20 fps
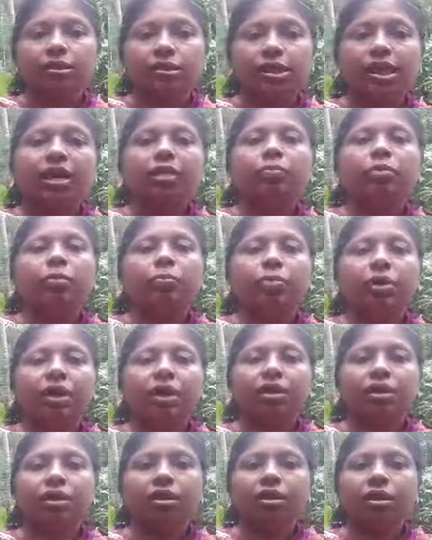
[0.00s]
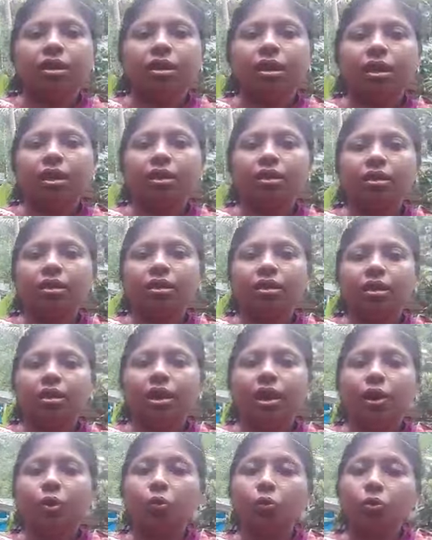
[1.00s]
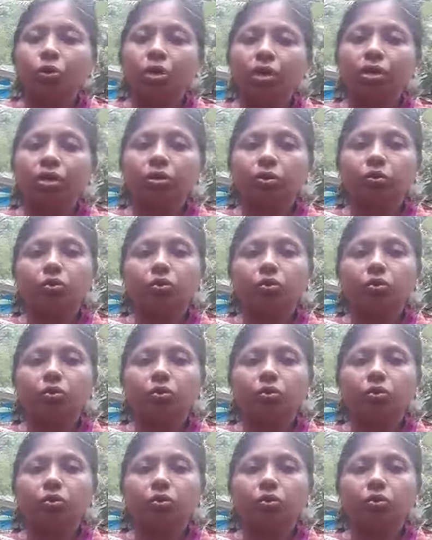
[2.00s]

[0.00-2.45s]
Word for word: cell membrane and outer